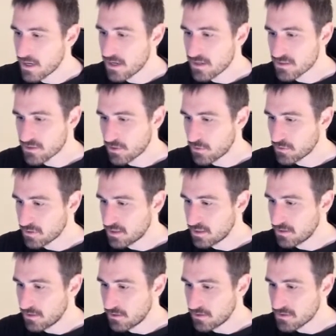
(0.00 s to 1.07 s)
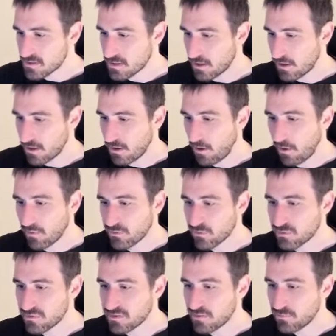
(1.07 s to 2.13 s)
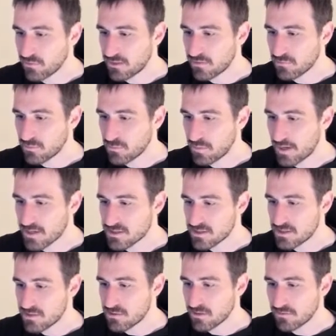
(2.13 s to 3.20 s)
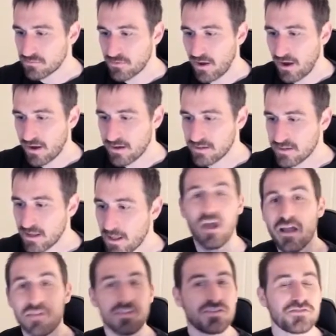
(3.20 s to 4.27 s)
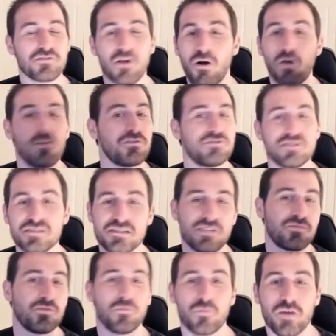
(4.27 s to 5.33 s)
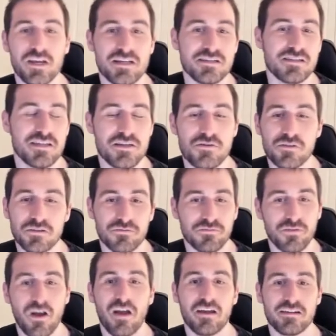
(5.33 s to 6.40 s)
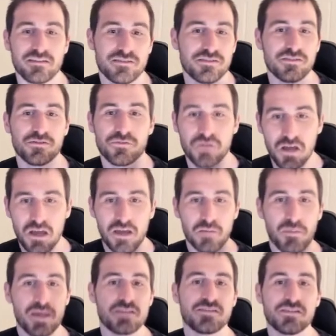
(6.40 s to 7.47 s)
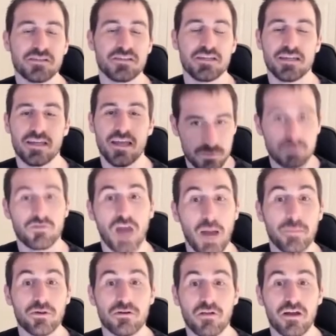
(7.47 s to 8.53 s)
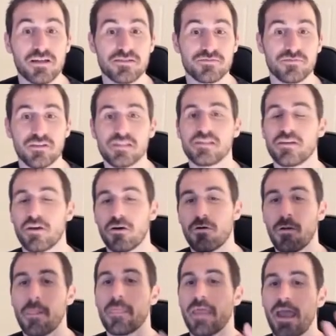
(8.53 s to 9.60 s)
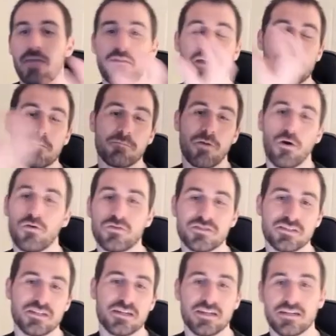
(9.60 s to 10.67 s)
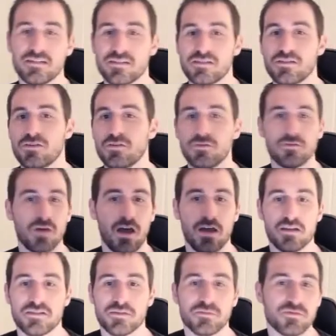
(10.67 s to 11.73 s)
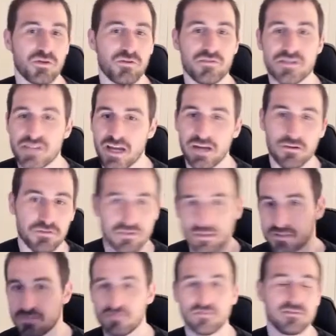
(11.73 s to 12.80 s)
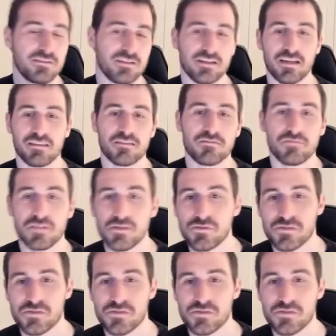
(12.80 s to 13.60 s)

So here's all sorts of different information you could find. These are all just different ways that you can find to basically grab your client's video and then post it into to some sort of a channel to get the views